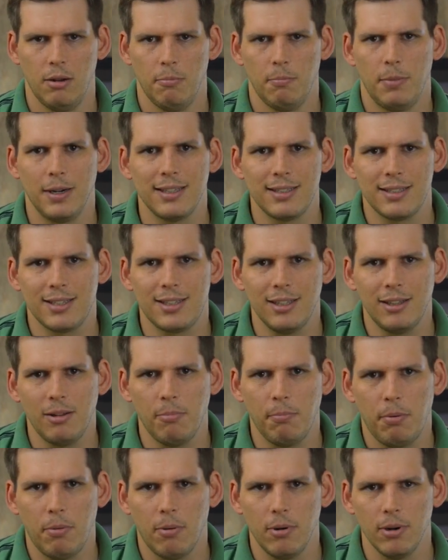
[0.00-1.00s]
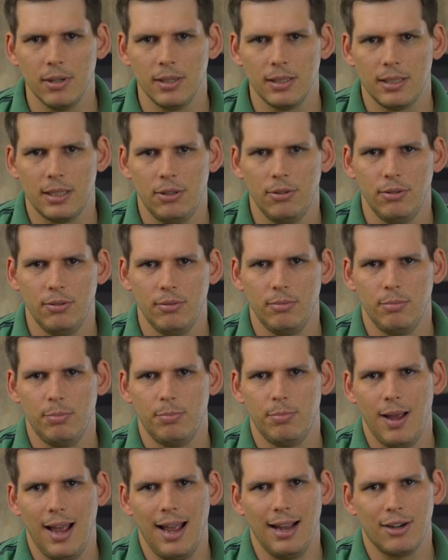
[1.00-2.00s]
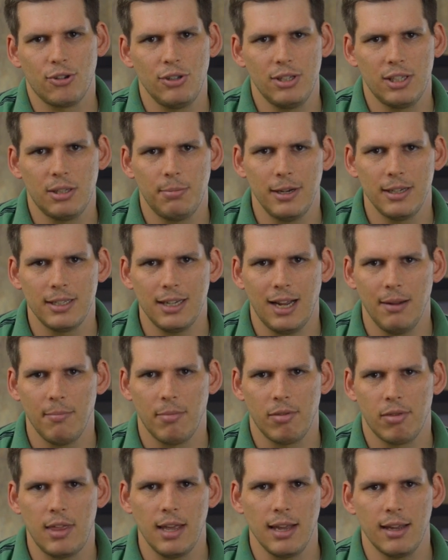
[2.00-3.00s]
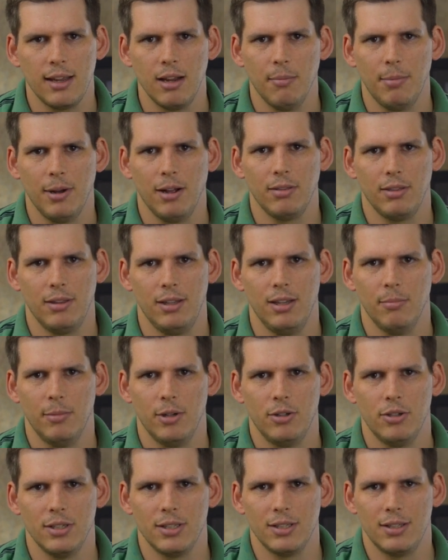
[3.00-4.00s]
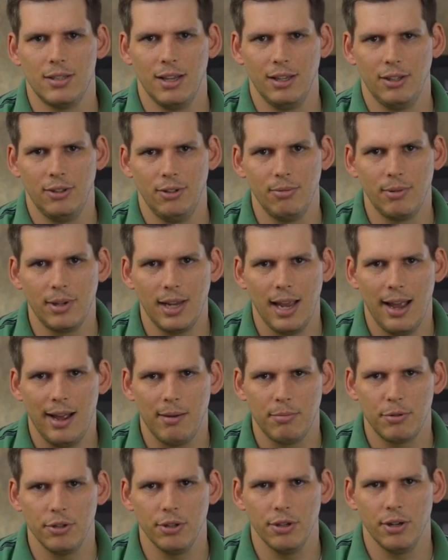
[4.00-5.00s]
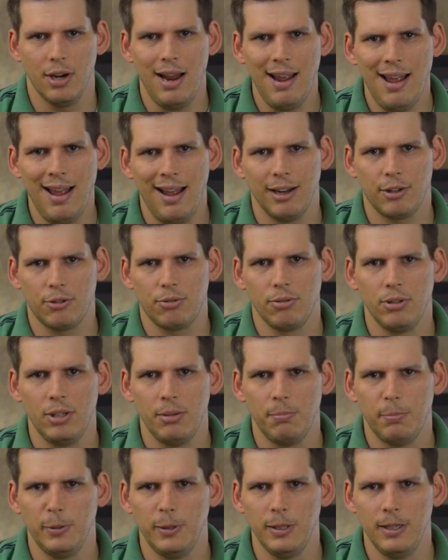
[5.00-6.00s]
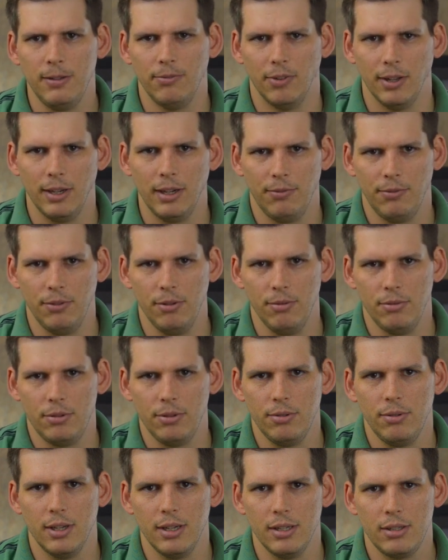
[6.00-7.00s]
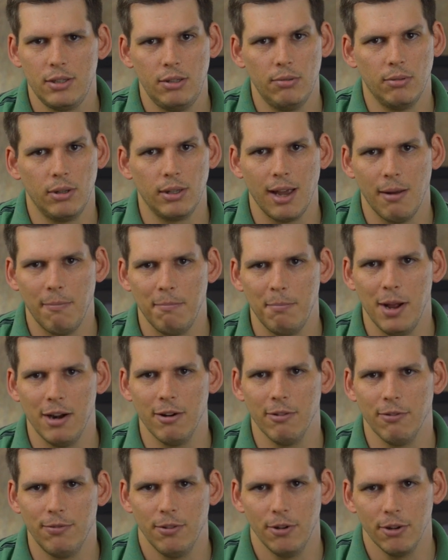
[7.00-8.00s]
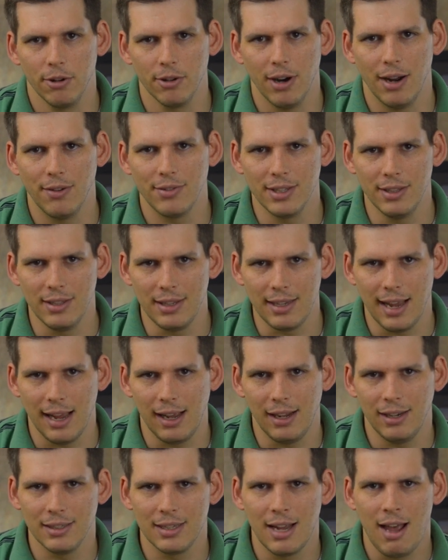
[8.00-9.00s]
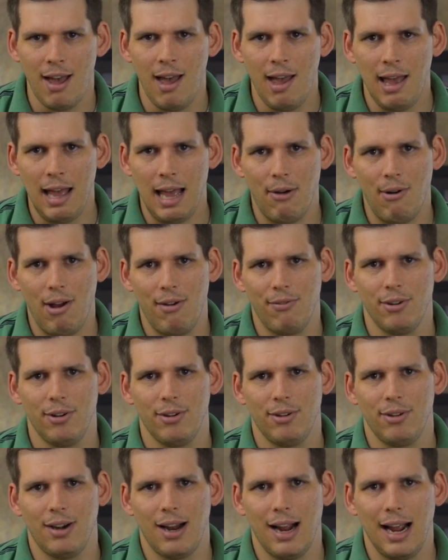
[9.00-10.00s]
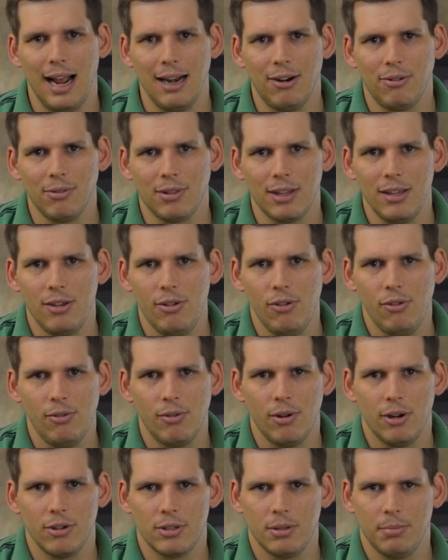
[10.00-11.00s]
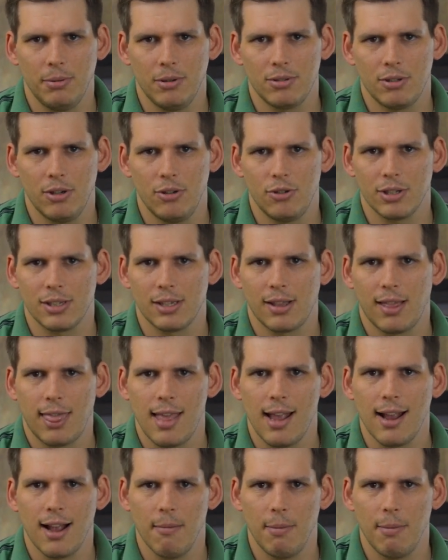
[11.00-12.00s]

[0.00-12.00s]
But it's still important to actually spend time thinking about the images that you capture. I truly believe that if you do this, you will get better photographs in the end. However, I don't think you are supposed to just think